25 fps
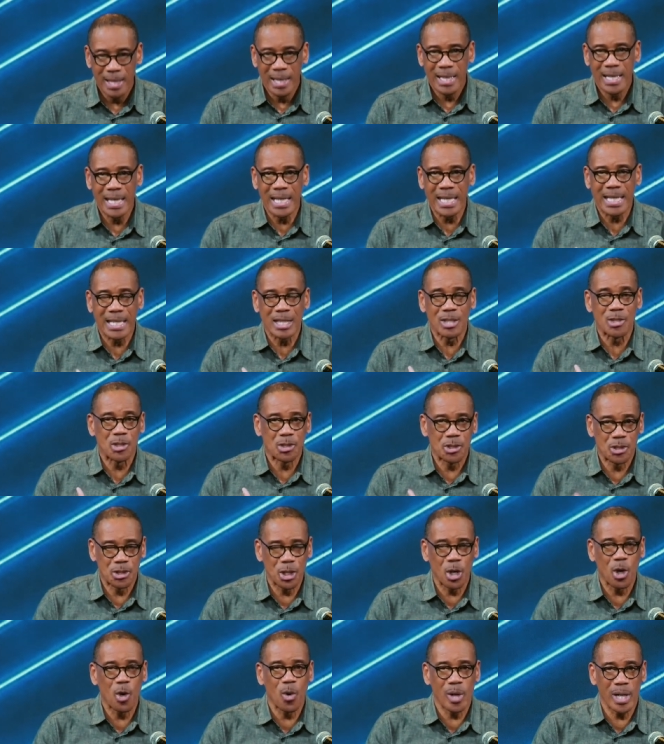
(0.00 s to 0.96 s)
He can
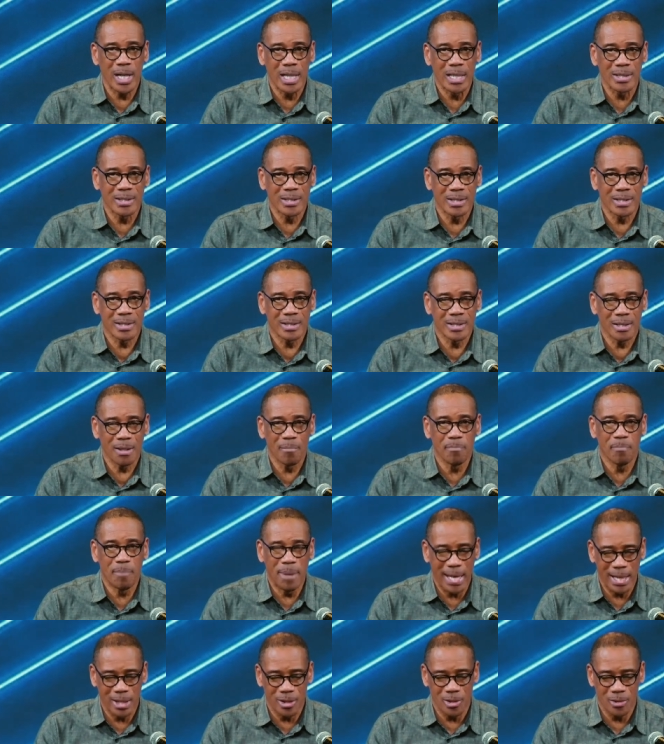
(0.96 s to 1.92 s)
show us
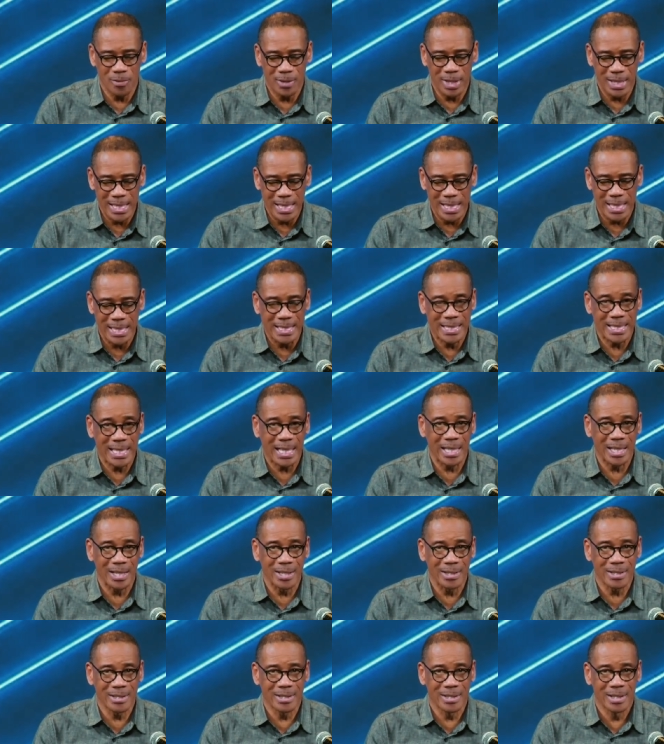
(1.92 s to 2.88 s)
better than he can tell
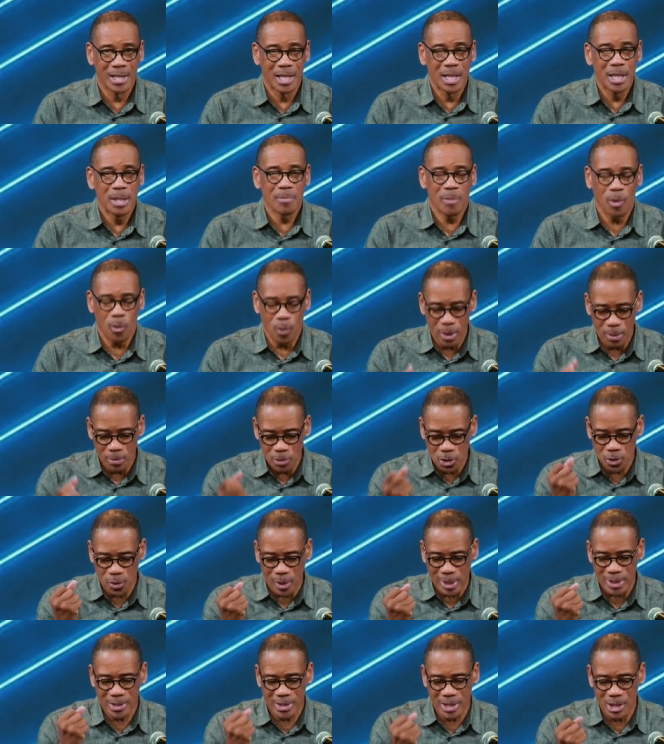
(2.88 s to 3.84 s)
us, but we
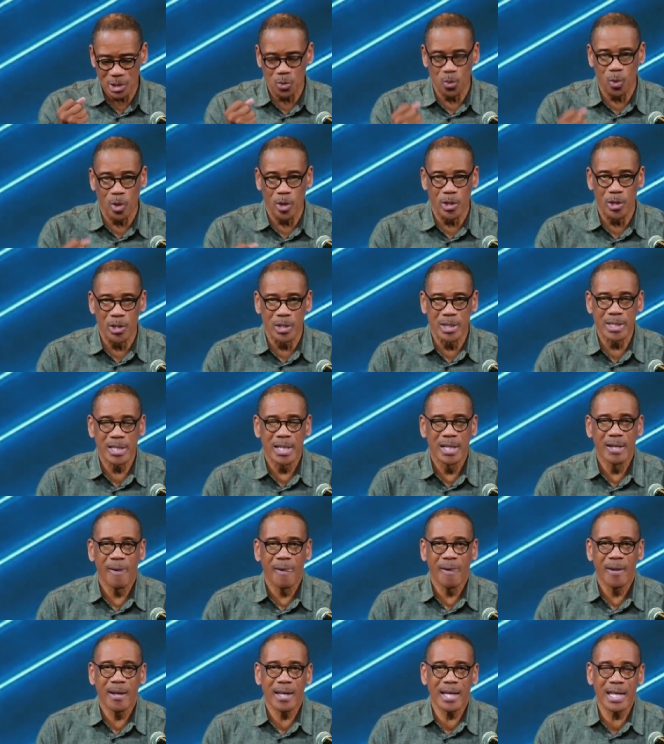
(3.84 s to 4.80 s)
trust his word,
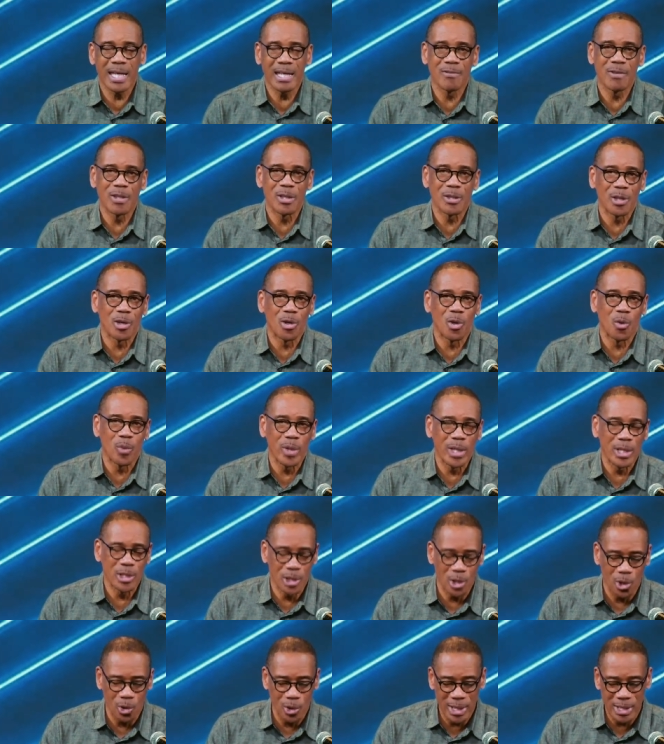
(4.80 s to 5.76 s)
even though we
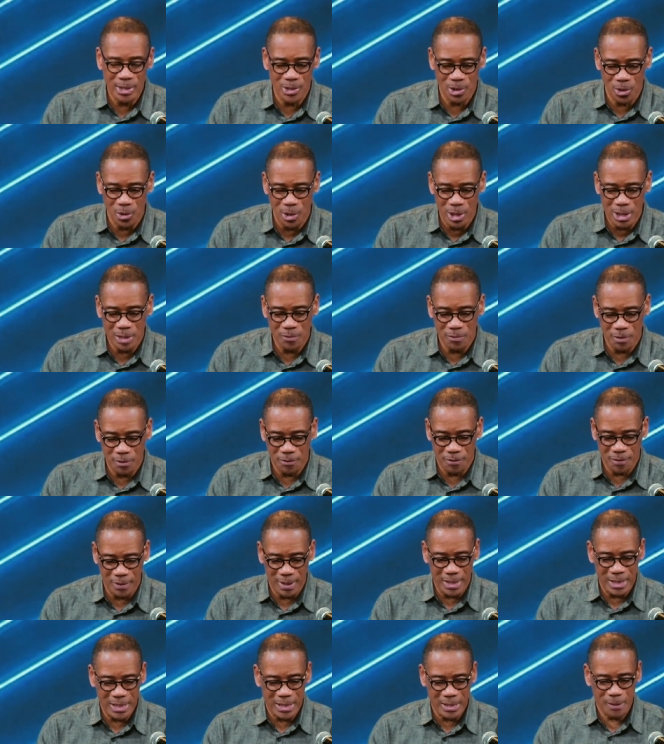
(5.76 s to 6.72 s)
know he's going to
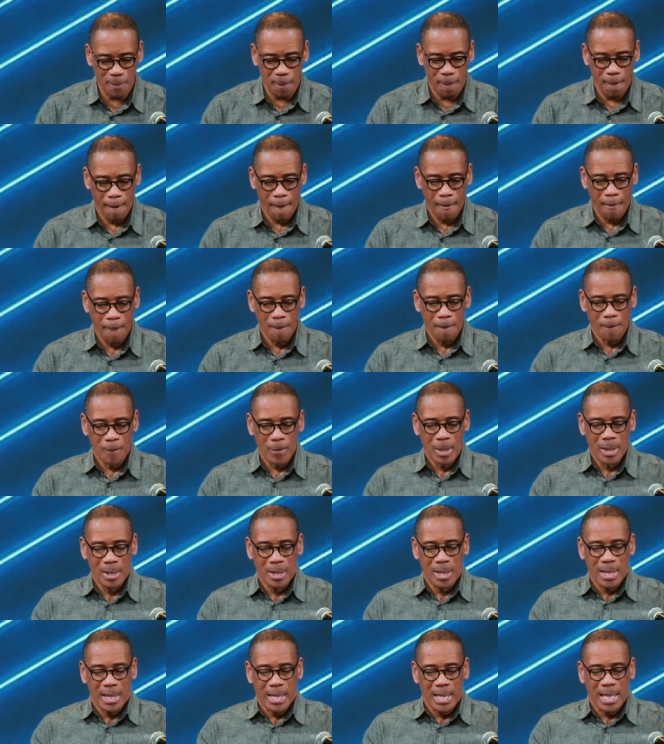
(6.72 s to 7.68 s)
fulfill it.
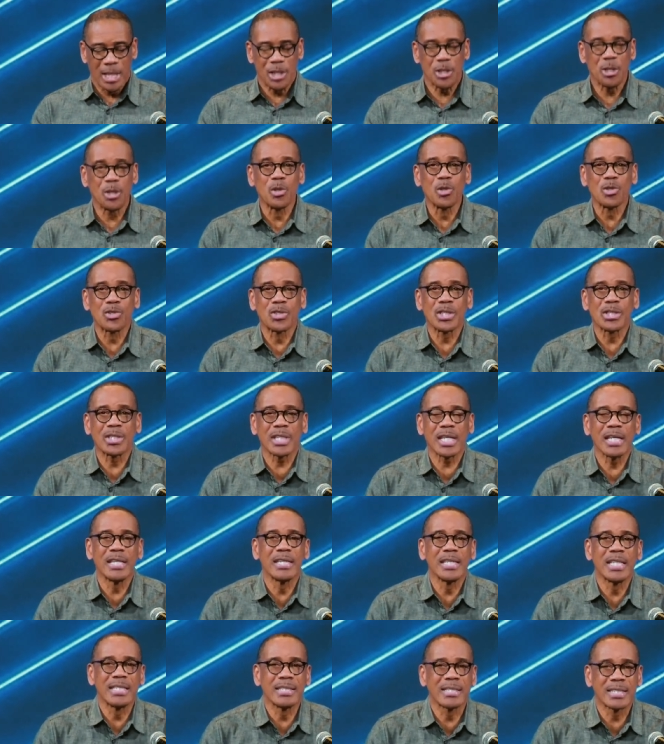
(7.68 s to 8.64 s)
He uses
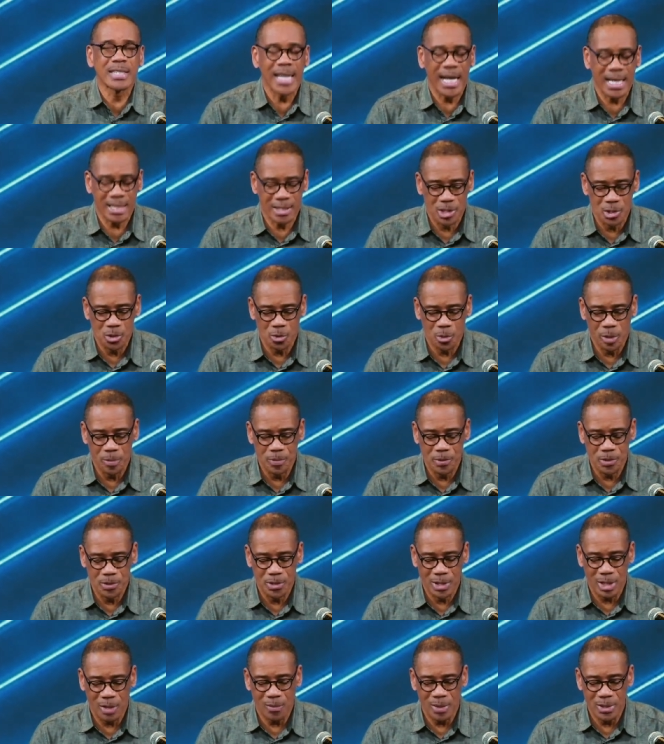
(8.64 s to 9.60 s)
in these texts of
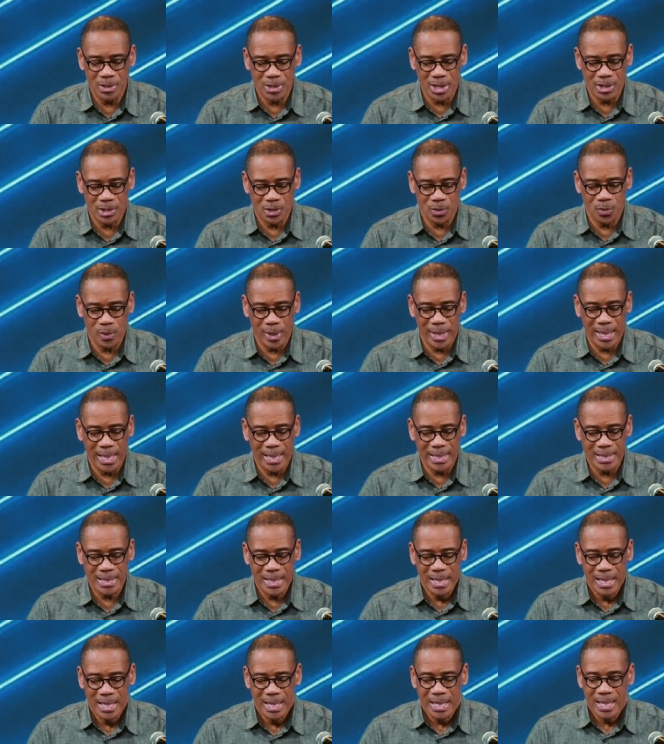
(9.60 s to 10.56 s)
scriptures that we just
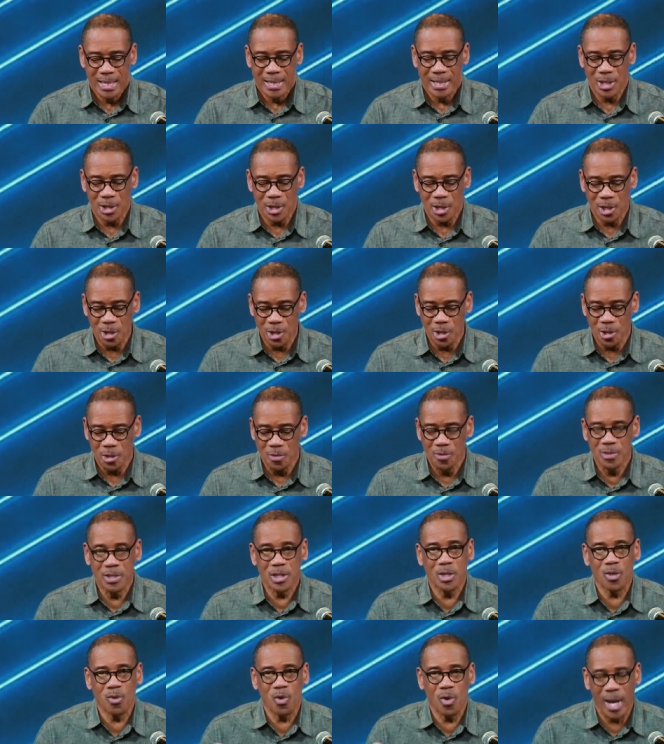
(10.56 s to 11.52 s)
read the
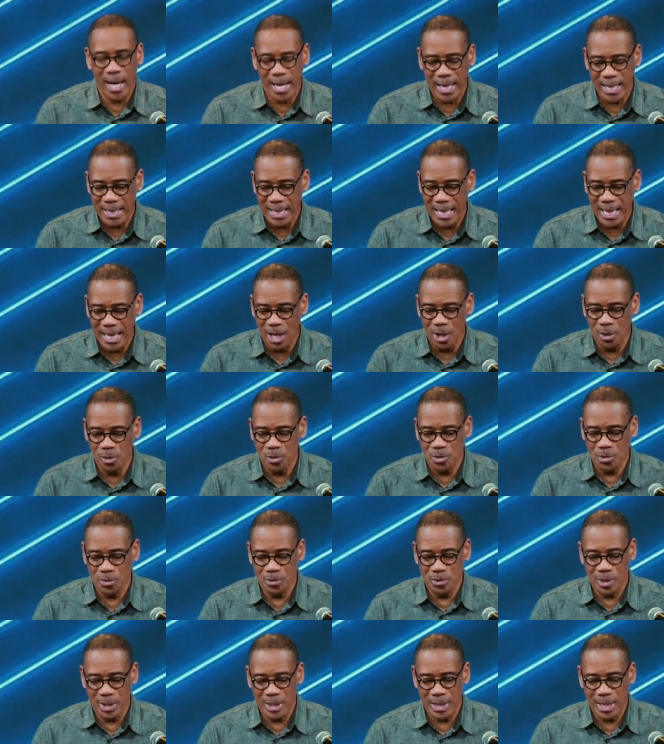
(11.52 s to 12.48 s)
earth crying
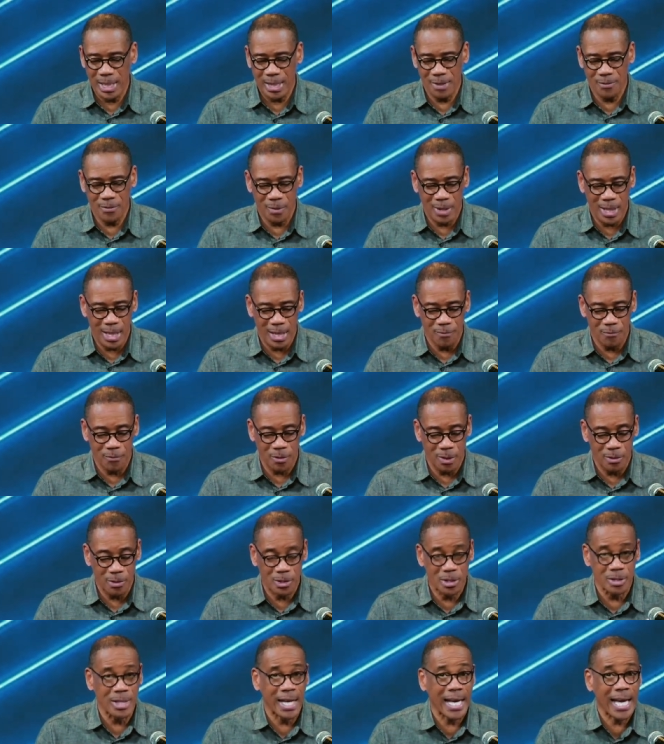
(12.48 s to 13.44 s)
out for, and for,
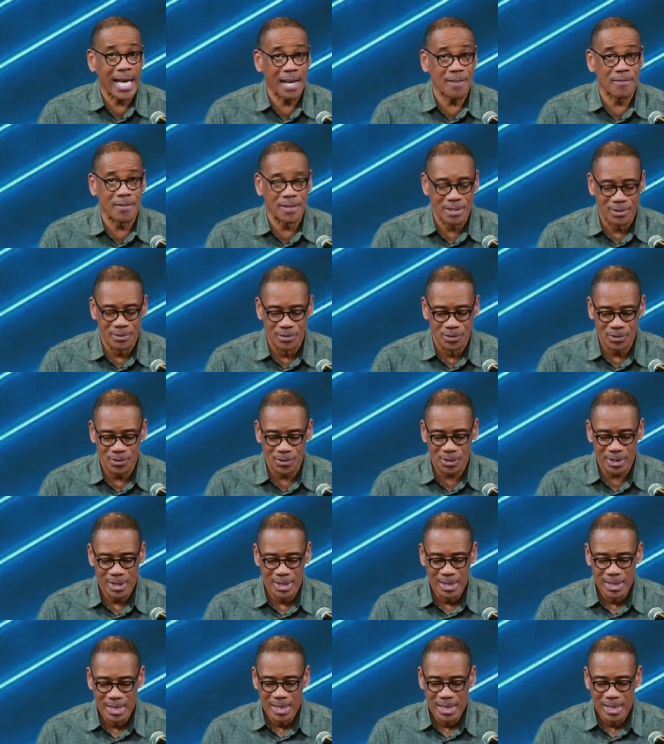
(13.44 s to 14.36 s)
to the heavens